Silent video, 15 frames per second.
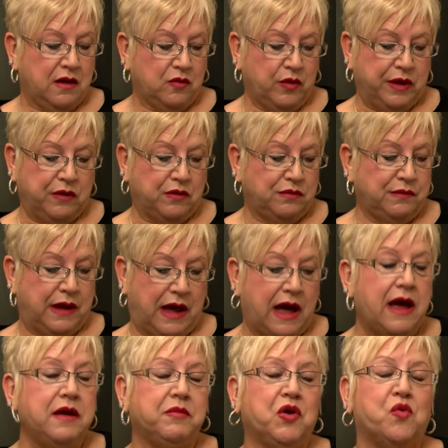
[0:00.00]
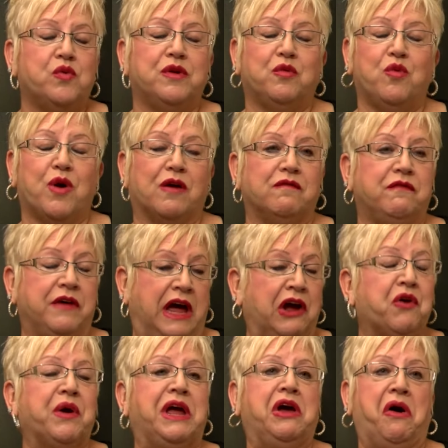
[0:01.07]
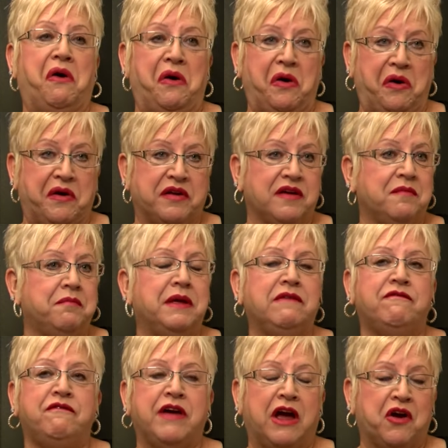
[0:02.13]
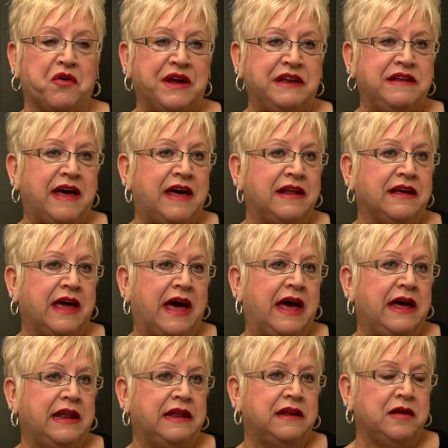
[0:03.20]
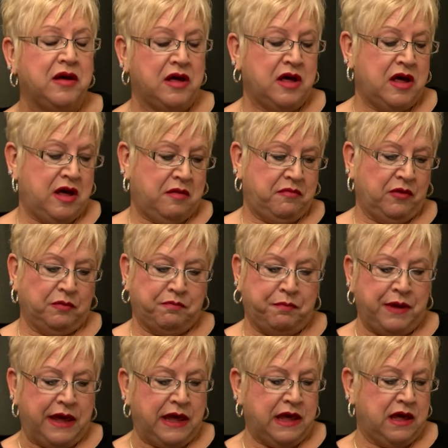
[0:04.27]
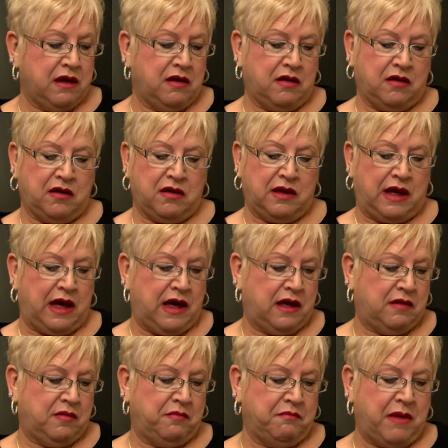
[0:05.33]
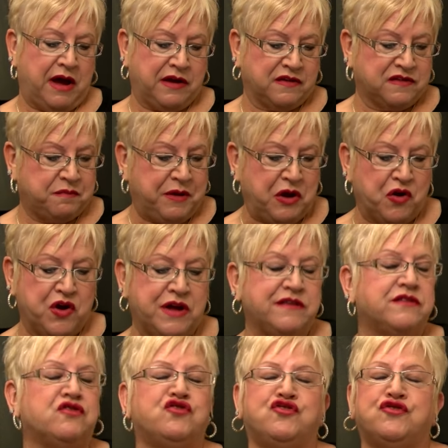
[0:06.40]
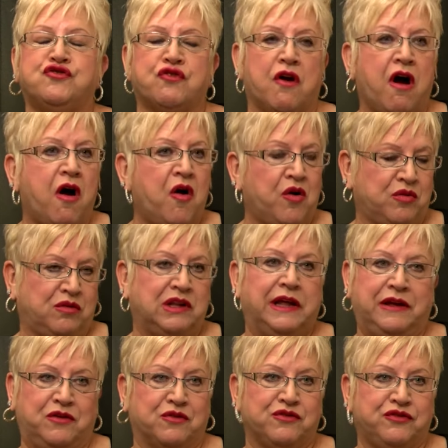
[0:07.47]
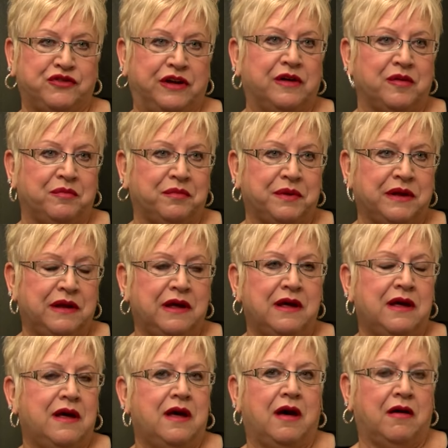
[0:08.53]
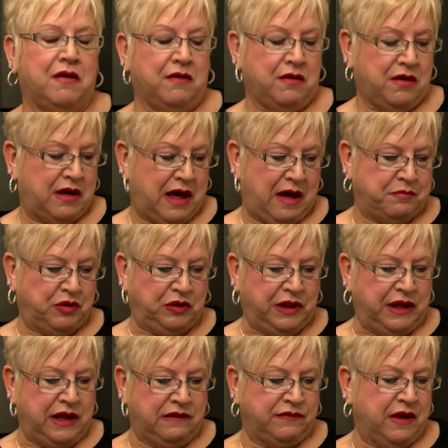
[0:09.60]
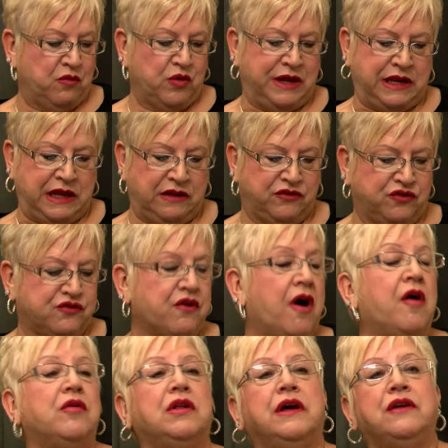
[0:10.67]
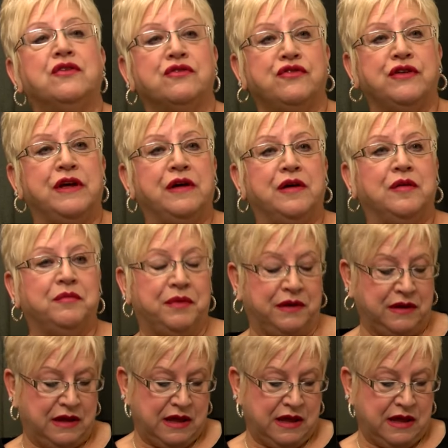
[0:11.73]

Well, I am going to work very hard, be very dedicated, my experience, strong leadership. I believe that we need strong leadership.